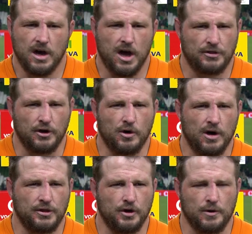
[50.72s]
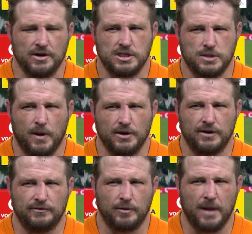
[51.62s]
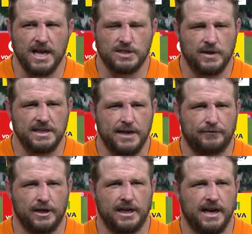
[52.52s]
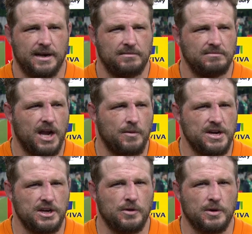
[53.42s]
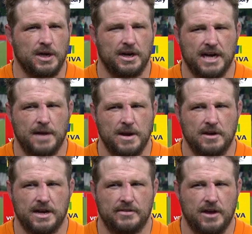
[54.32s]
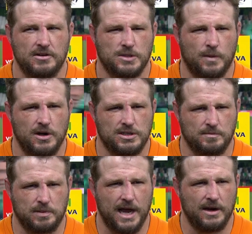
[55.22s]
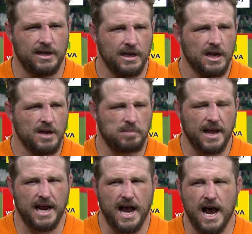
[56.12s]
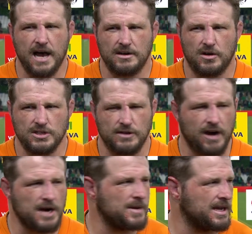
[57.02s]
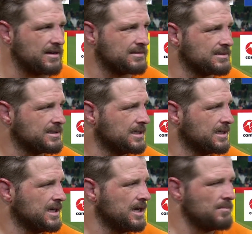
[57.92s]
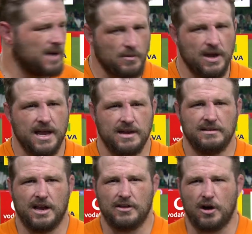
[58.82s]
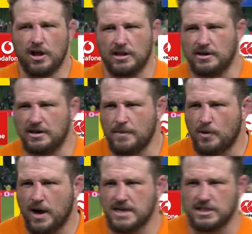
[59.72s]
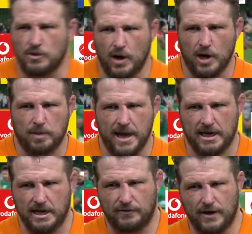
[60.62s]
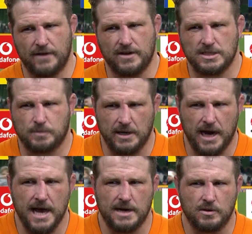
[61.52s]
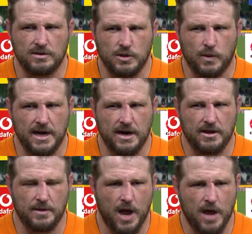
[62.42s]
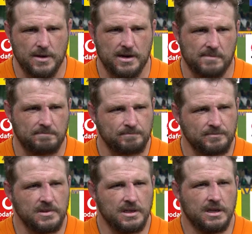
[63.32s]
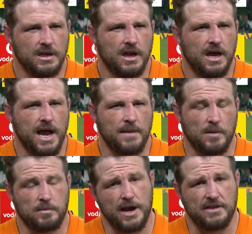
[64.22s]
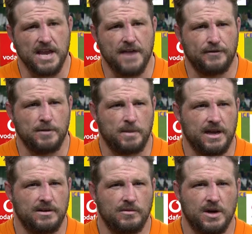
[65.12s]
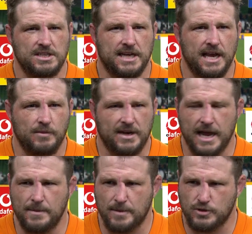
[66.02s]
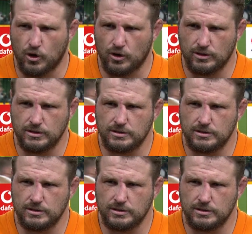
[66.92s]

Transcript: I thought we responded from last week, definitely. And, yeah, we knew we were going to come here and get that response and play hard Aussie rugby. And we're, you know, the Island are number ones in the world playing Aviva. It's pretty hard to win here at the moment, and I'm proud of the effort, but once again we came up short.